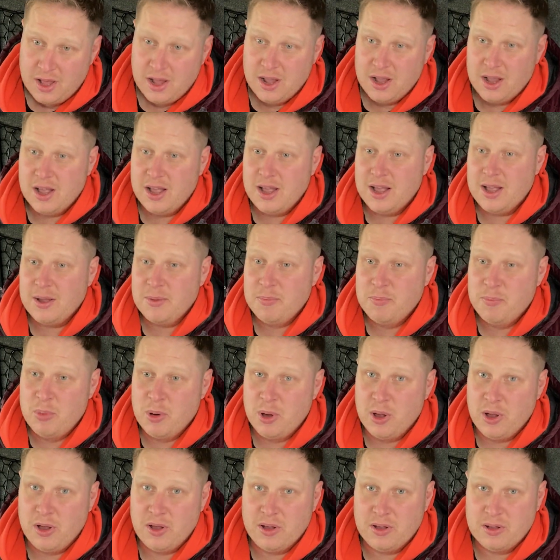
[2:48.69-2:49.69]

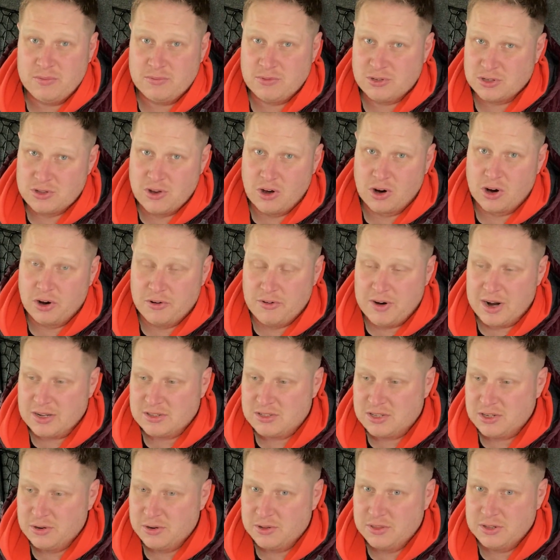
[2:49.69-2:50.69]
but just not got around
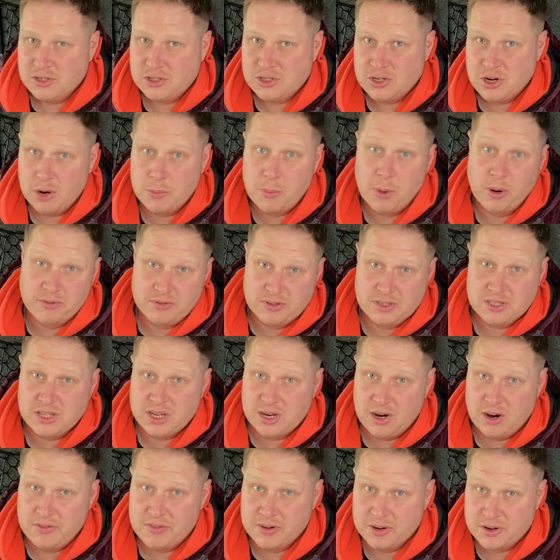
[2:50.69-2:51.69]
to doing this job, obviously
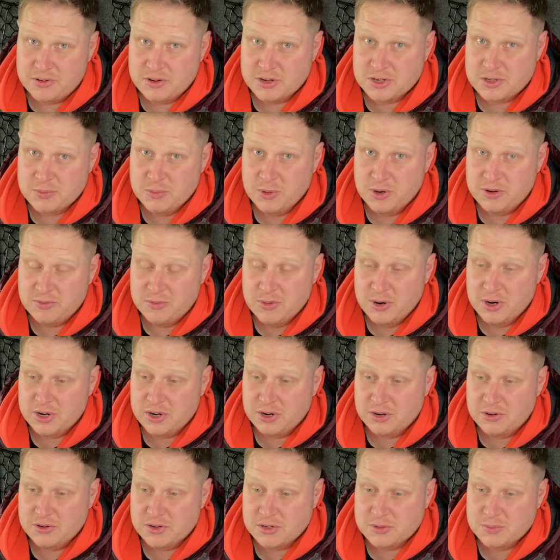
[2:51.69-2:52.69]
off work
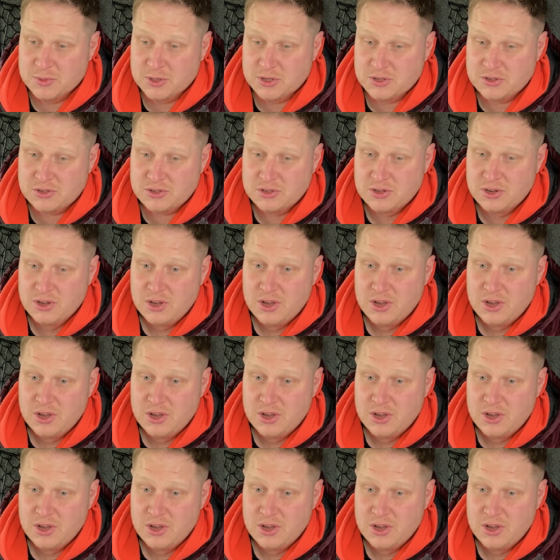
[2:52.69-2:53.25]
at Christmas.